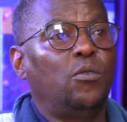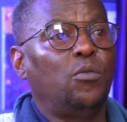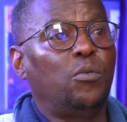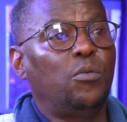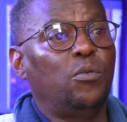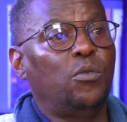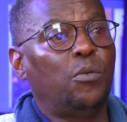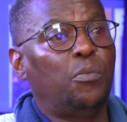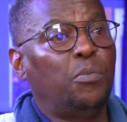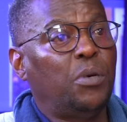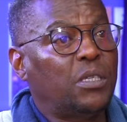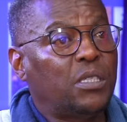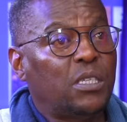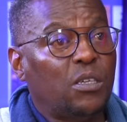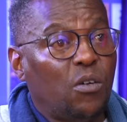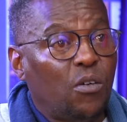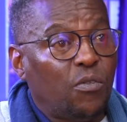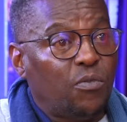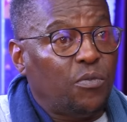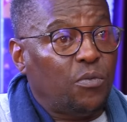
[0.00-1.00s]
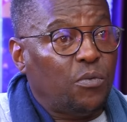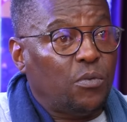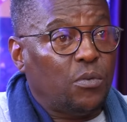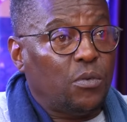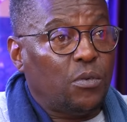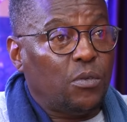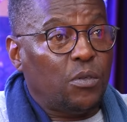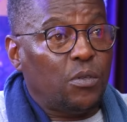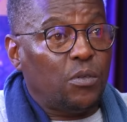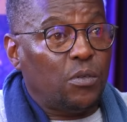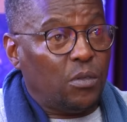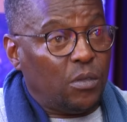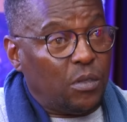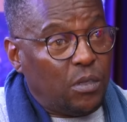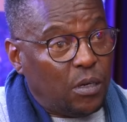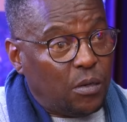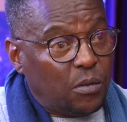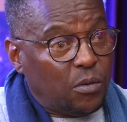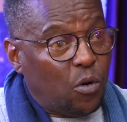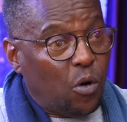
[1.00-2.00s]
You're pissing off
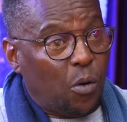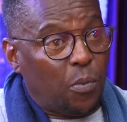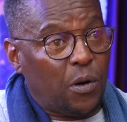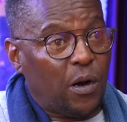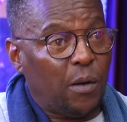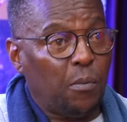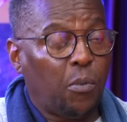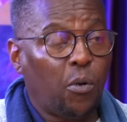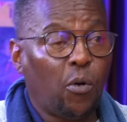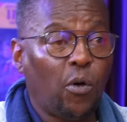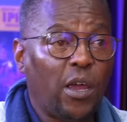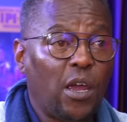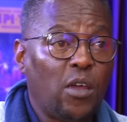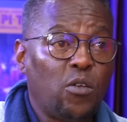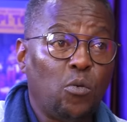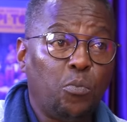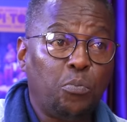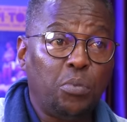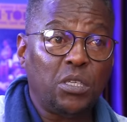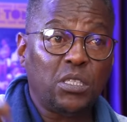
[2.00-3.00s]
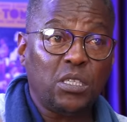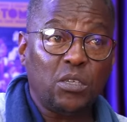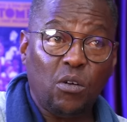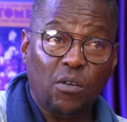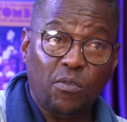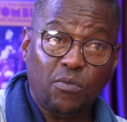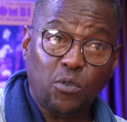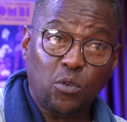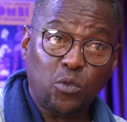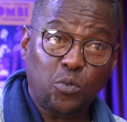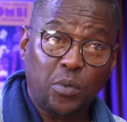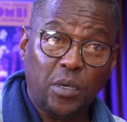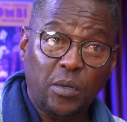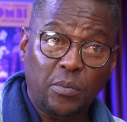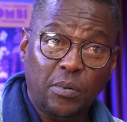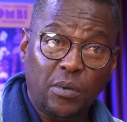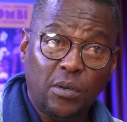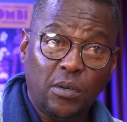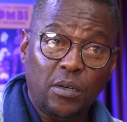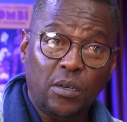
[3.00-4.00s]
the corporate employer, you're pissing off those
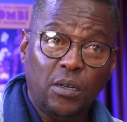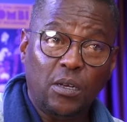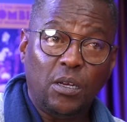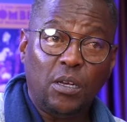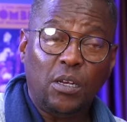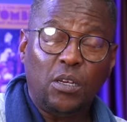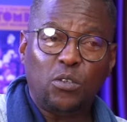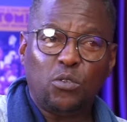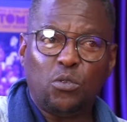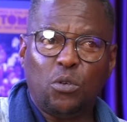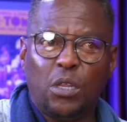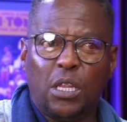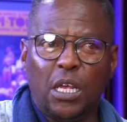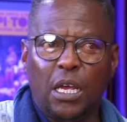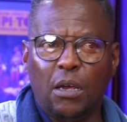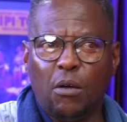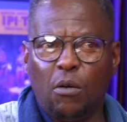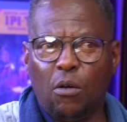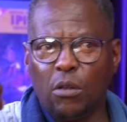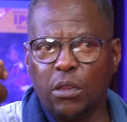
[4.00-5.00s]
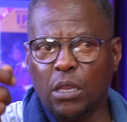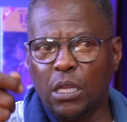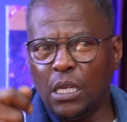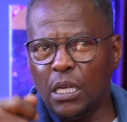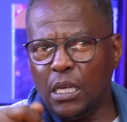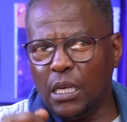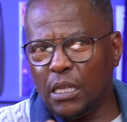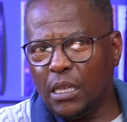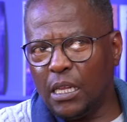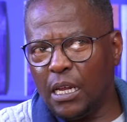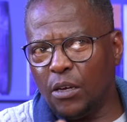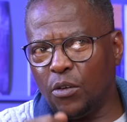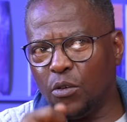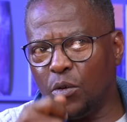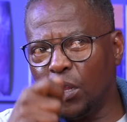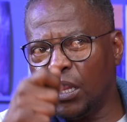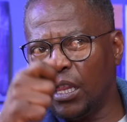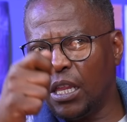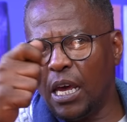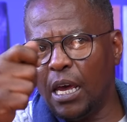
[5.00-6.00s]
people. So they're all thinking that
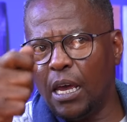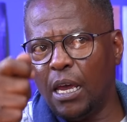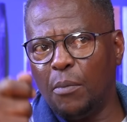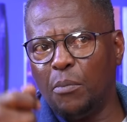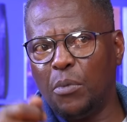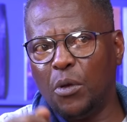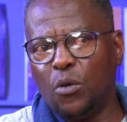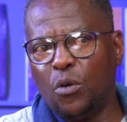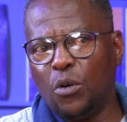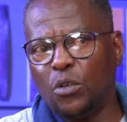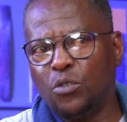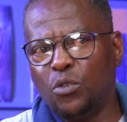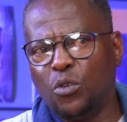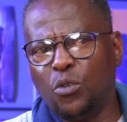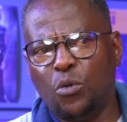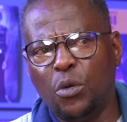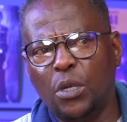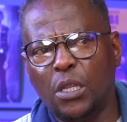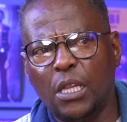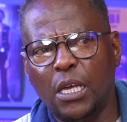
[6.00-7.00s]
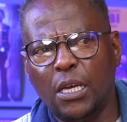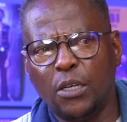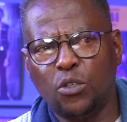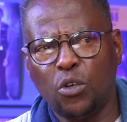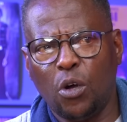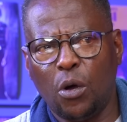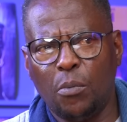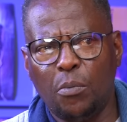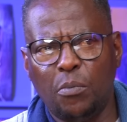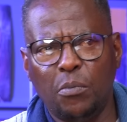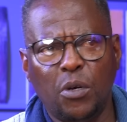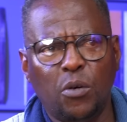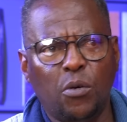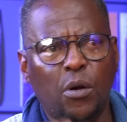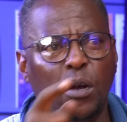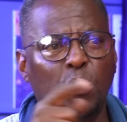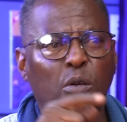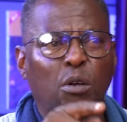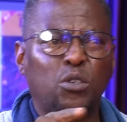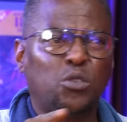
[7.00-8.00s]
you're there because you're doing their job. You
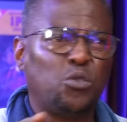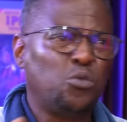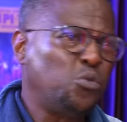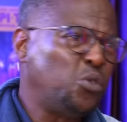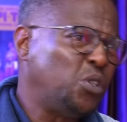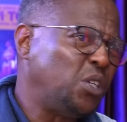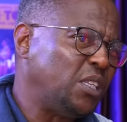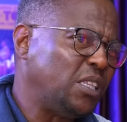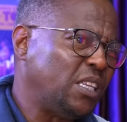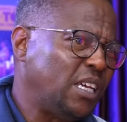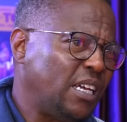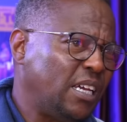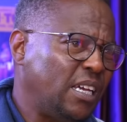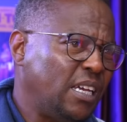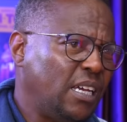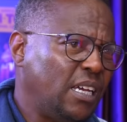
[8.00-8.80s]
know, you're shooting there.